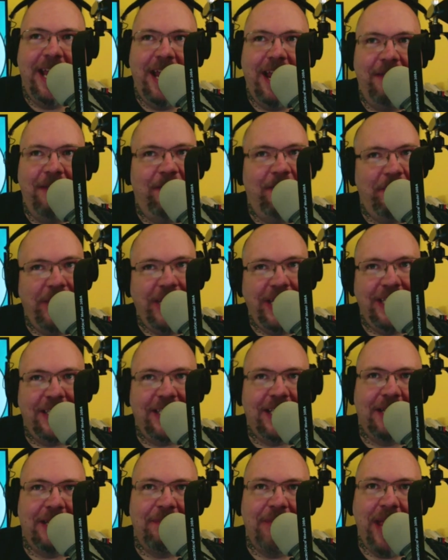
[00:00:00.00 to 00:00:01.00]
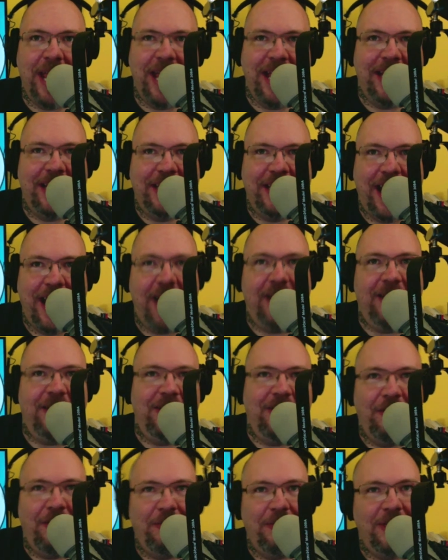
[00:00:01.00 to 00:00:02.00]
and for me it's like man how do
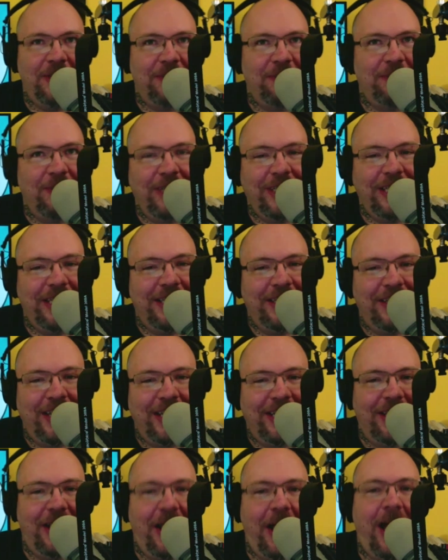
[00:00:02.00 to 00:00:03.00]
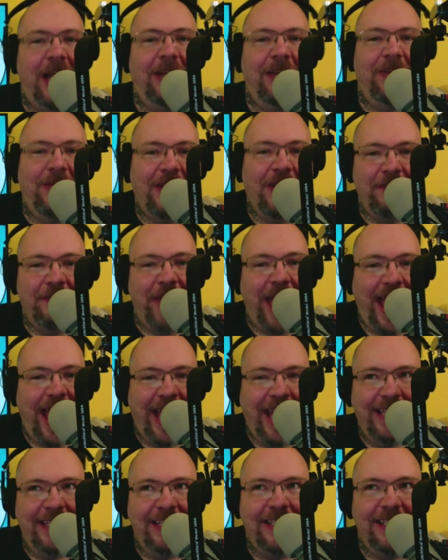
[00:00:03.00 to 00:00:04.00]
you know what's working like i love
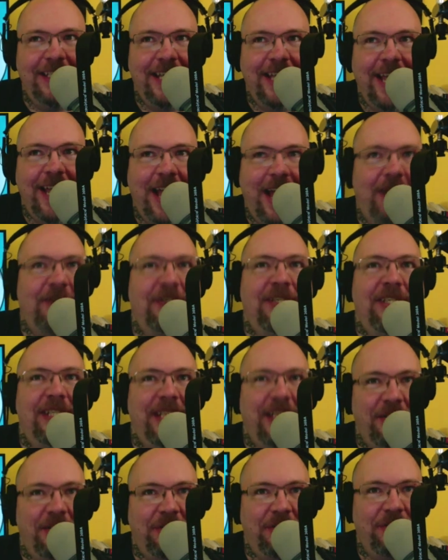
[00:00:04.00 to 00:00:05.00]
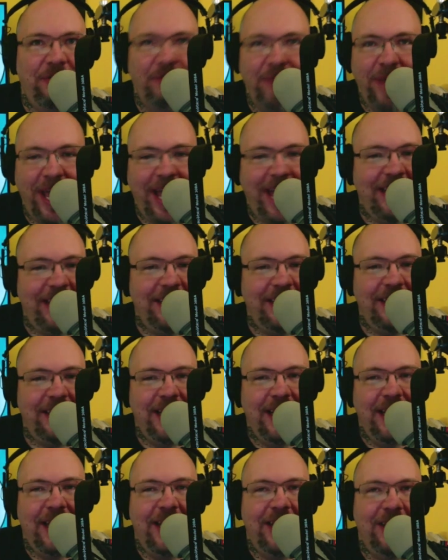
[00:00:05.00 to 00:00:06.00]
ads i'll sit through ads
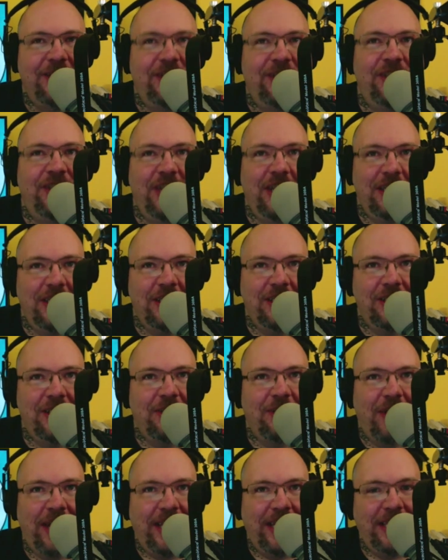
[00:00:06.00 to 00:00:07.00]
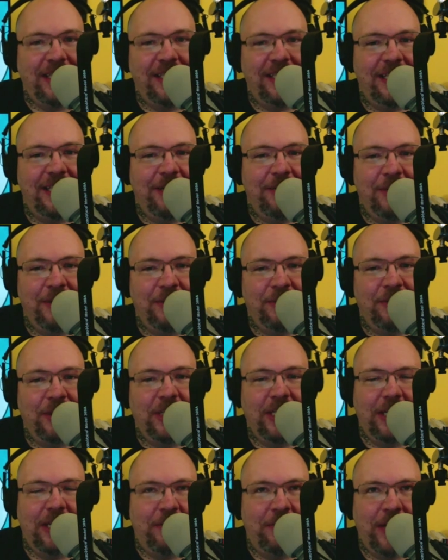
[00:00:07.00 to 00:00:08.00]
just so i can see what's
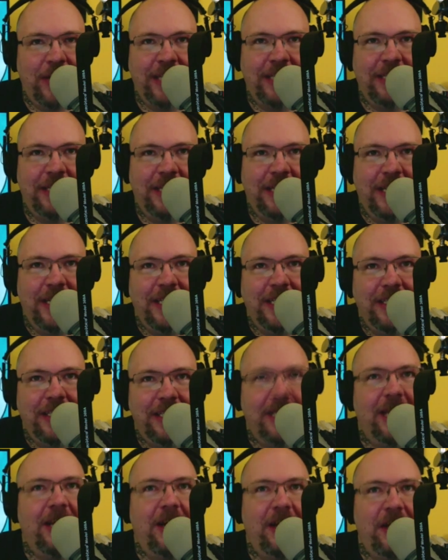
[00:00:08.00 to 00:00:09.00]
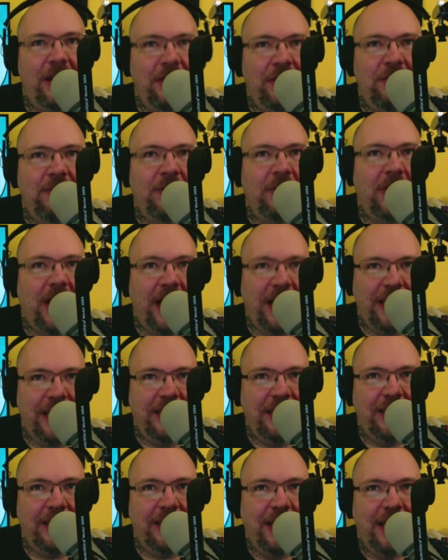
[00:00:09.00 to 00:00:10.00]
working and when i take on a new
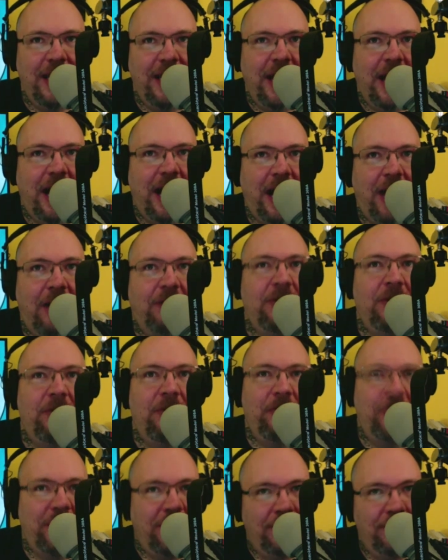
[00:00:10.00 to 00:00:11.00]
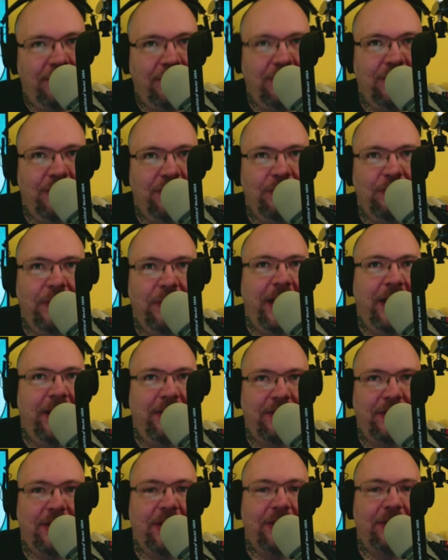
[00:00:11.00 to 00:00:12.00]
client i'll go to youtube and
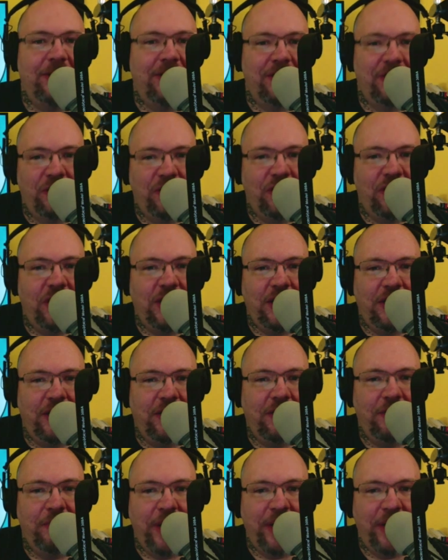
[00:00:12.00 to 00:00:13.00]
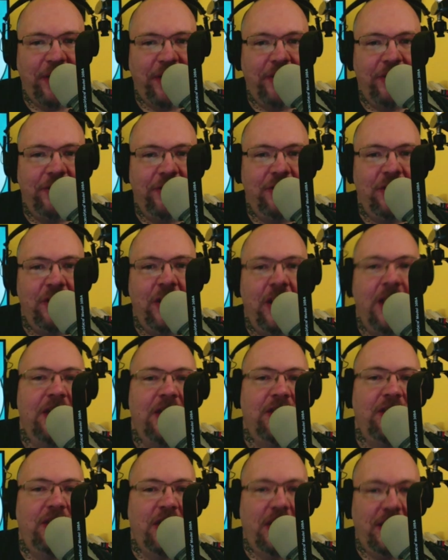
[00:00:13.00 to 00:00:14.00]
i'll start searching their competitors
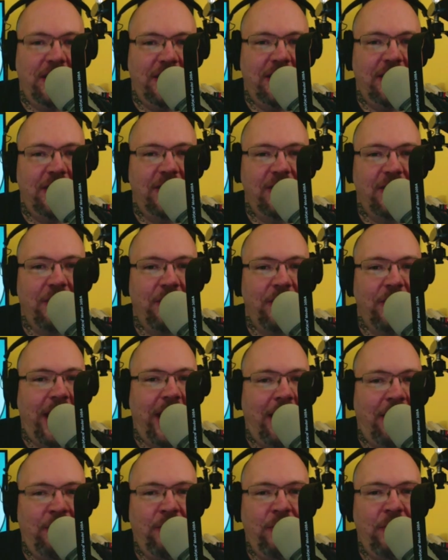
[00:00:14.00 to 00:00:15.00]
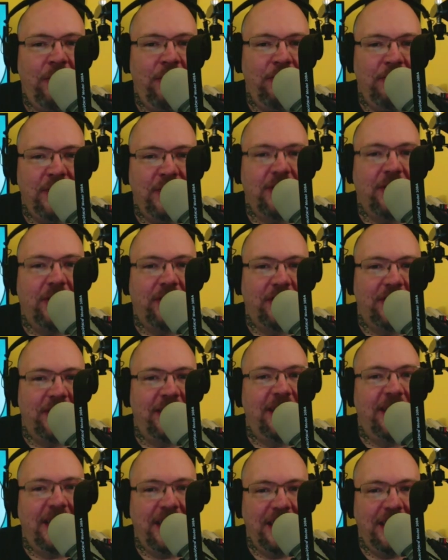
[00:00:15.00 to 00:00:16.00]
just so the algorithm starts
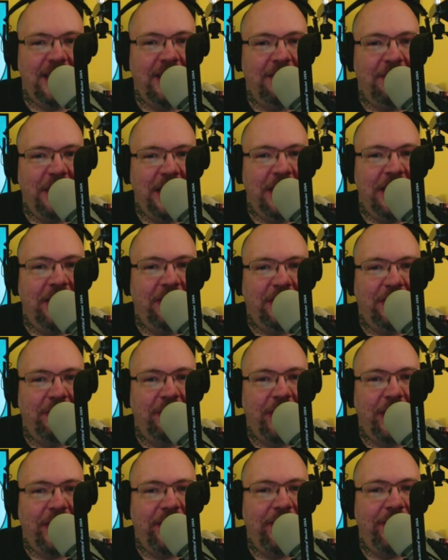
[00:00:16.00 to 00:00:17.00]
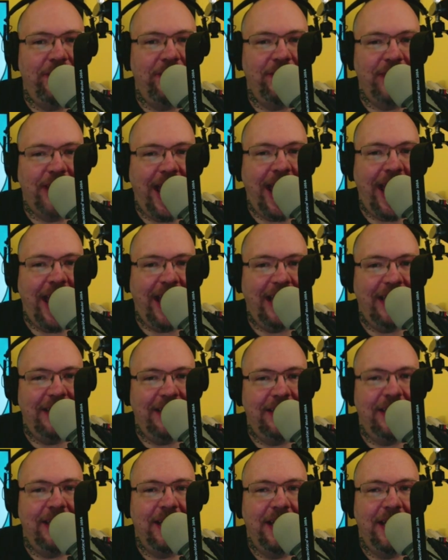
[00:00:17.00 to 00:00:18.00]
sending me their competitors
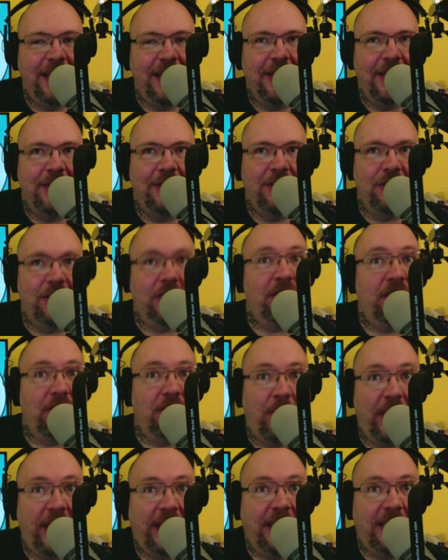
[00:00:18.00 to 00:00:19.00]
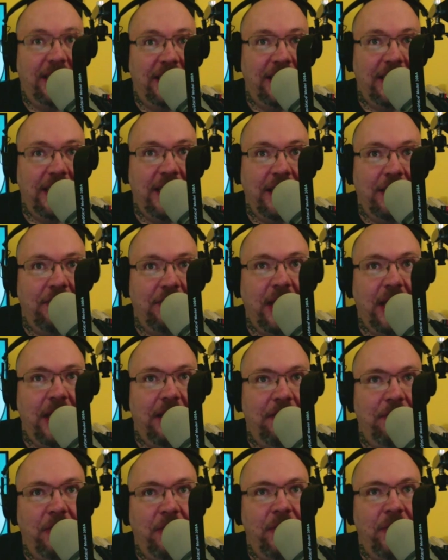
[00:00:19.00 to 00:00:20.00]
ads just so I can see,
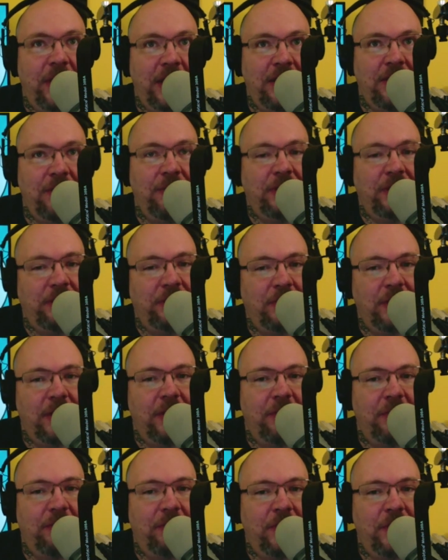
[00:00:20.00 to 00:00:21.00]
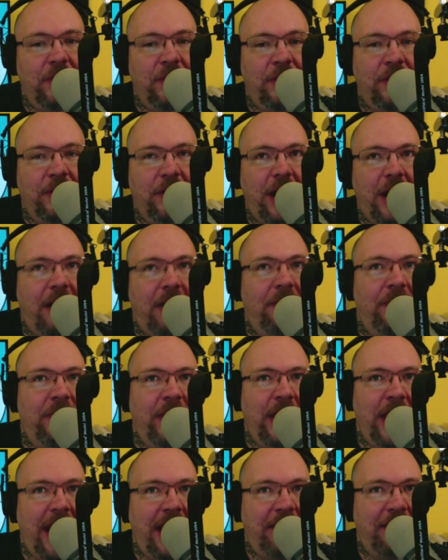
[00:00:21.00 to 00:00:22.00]
okay, what are they doing? What what are their how are
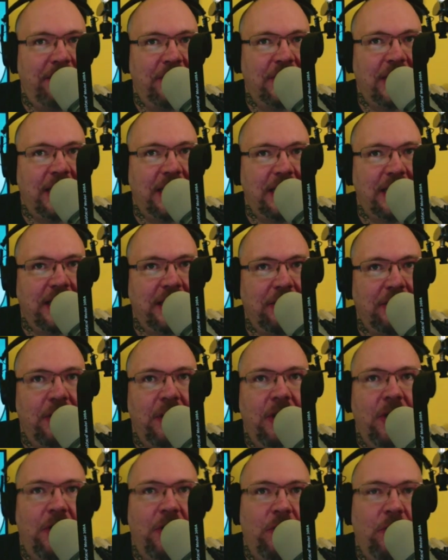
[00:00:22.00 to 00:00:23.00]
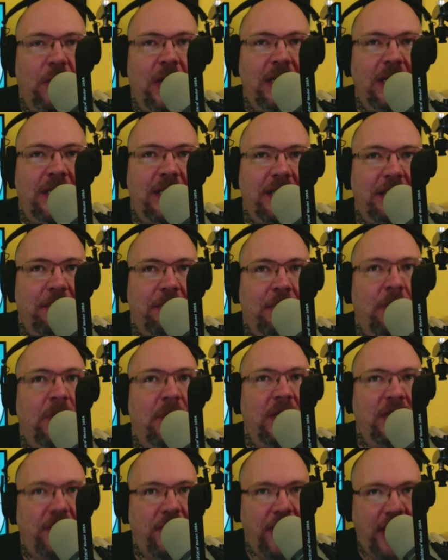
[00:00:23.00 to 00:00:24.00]
they advertising? What
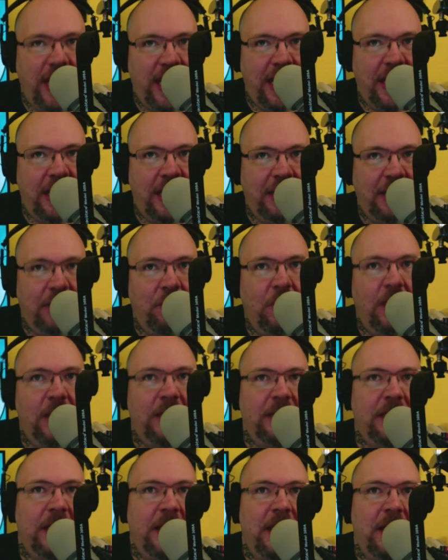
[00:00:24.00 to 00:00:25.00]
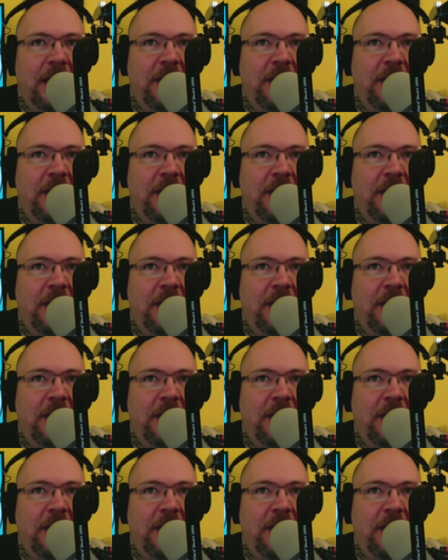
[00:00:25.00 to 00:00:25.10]
points are they hitting? What